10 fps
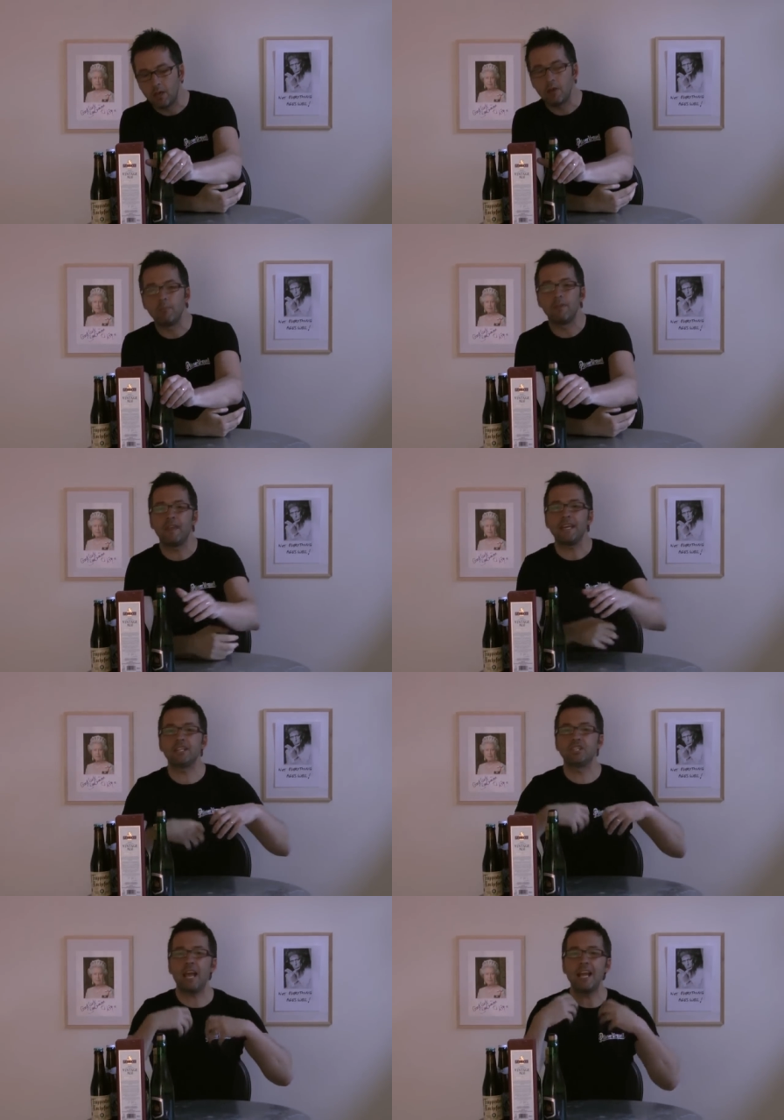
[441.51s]
Um,
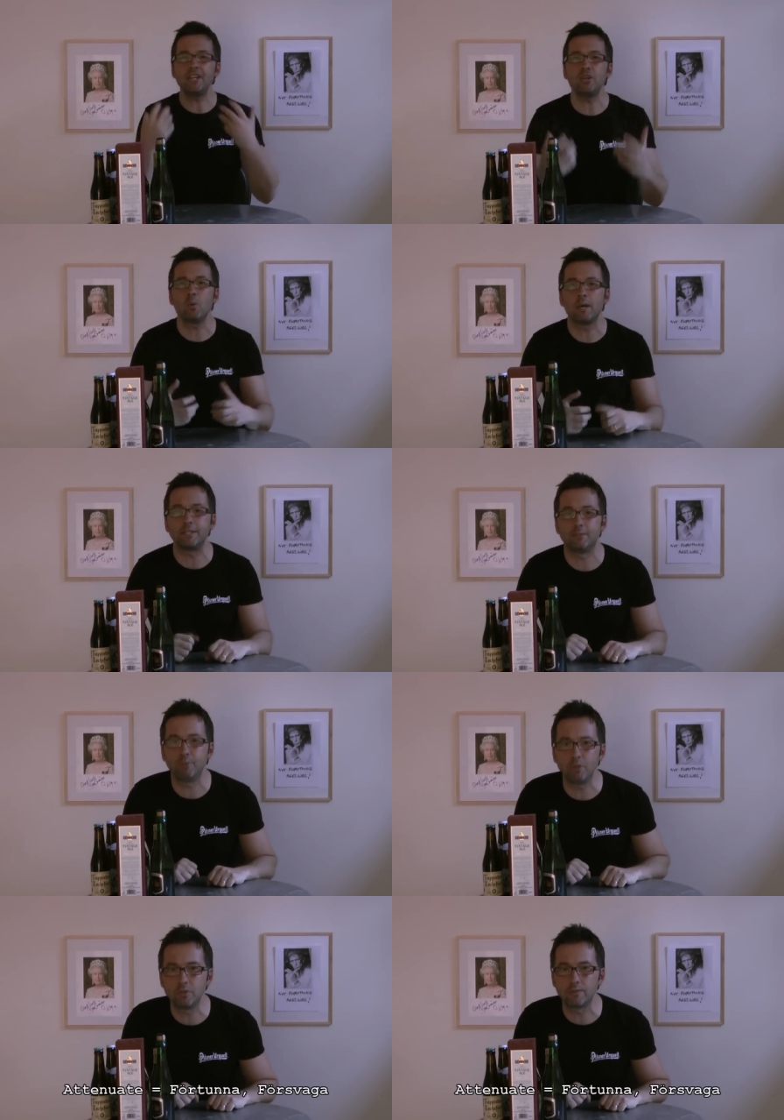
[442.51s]
they attenuate
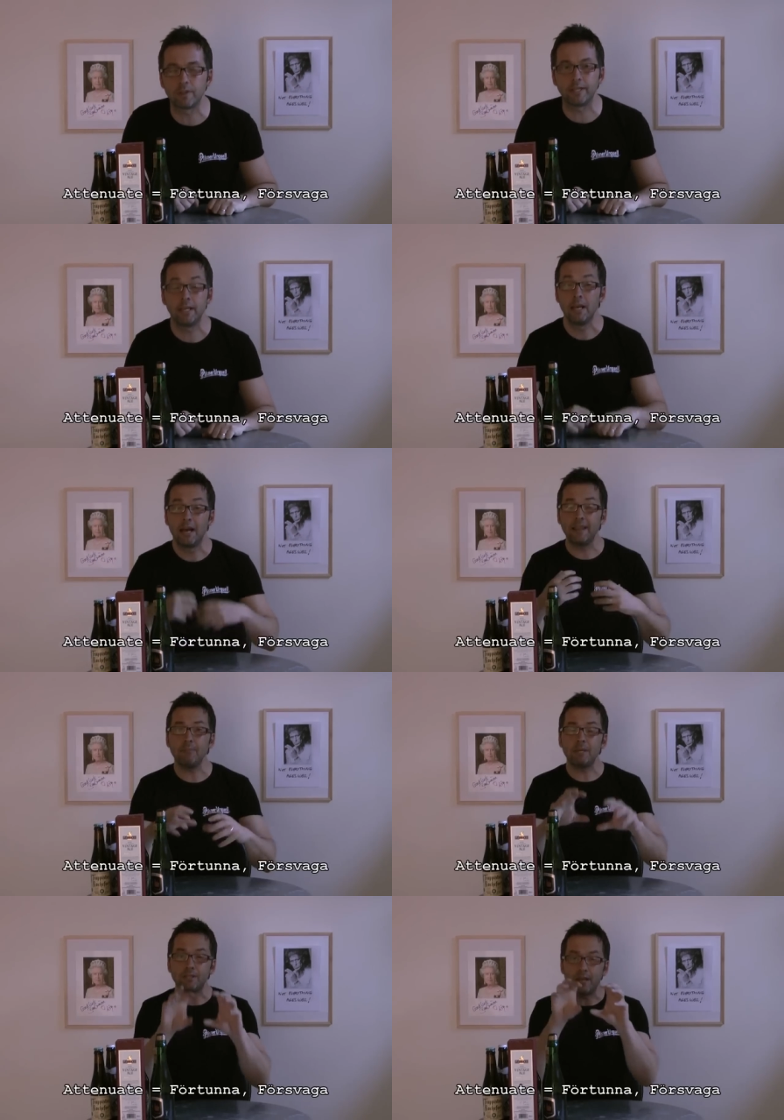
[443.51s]
beautifully and
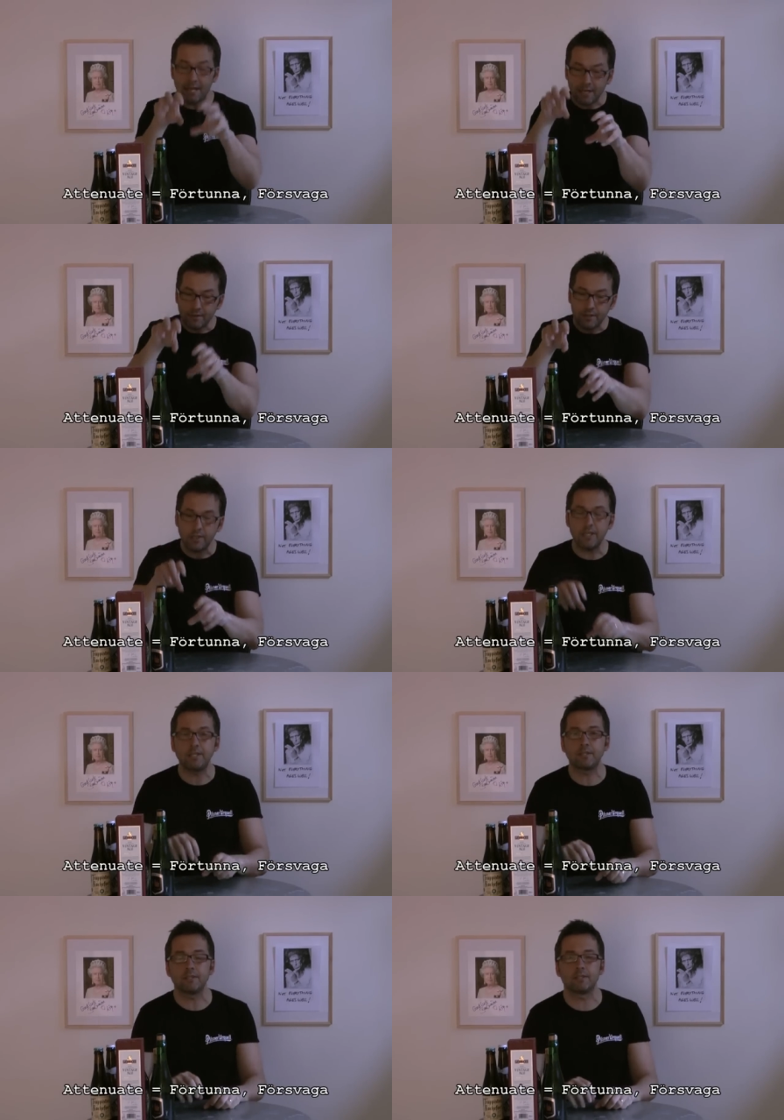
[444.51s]
that means that any of the
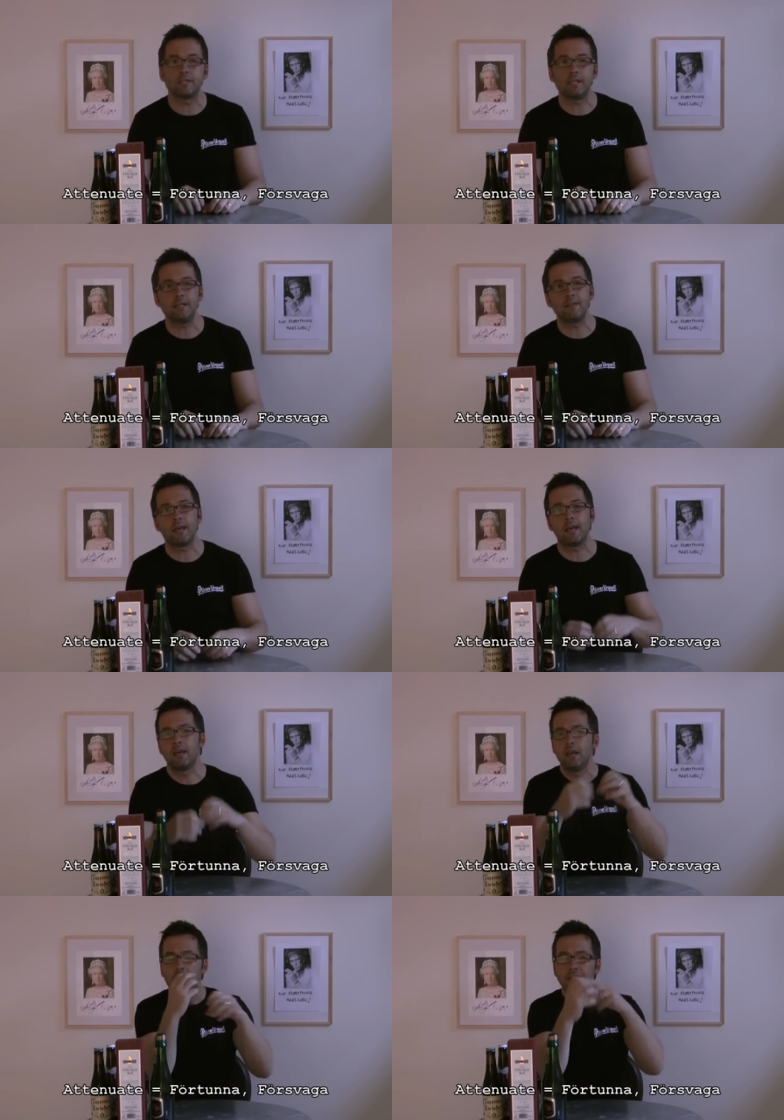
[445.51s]
yeast that's still in
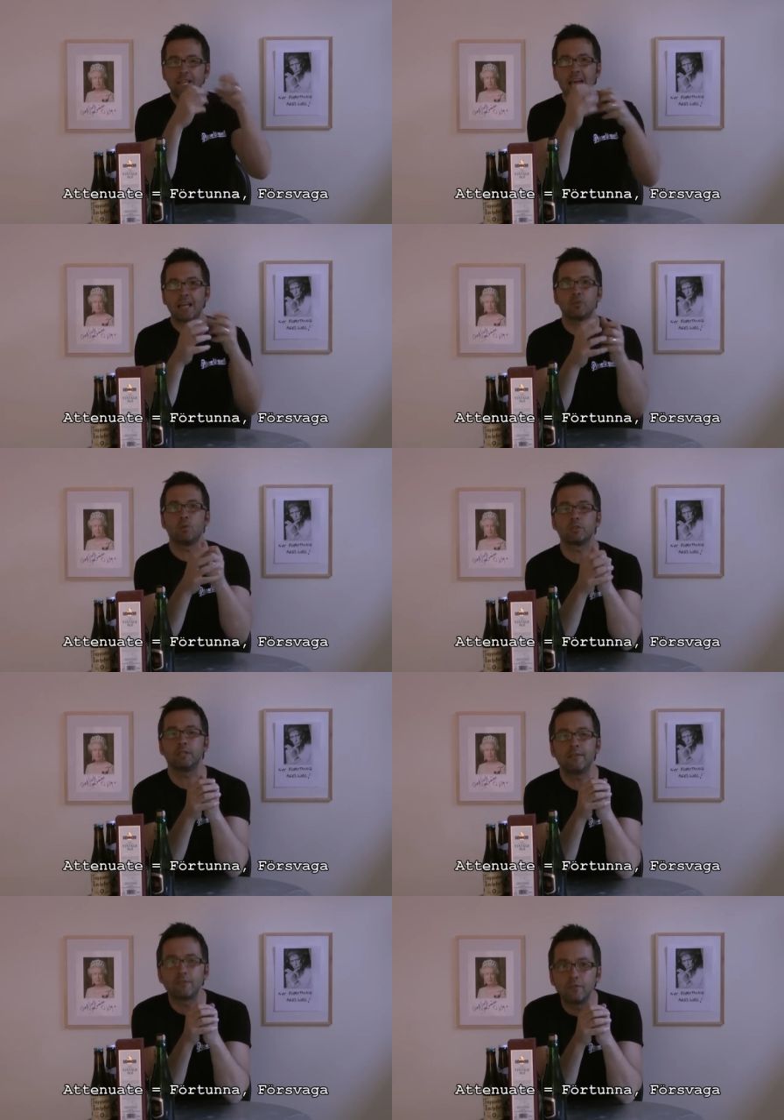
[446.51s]
there attacks
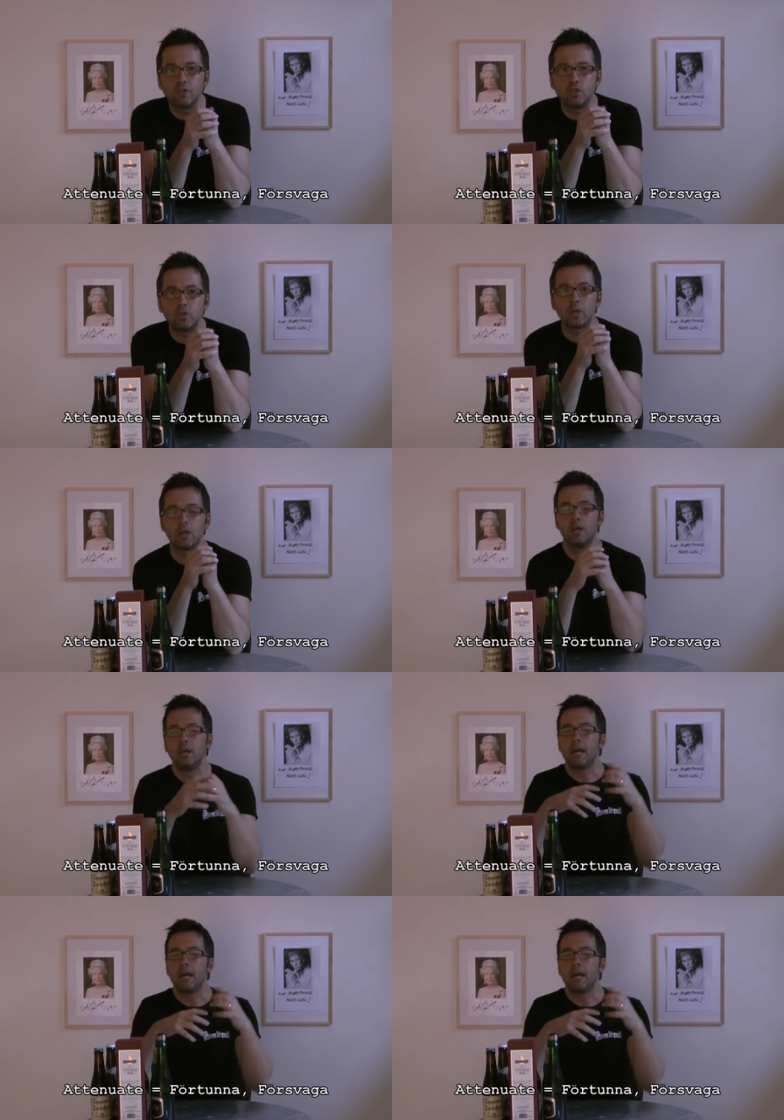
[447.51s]
what's left of the sugar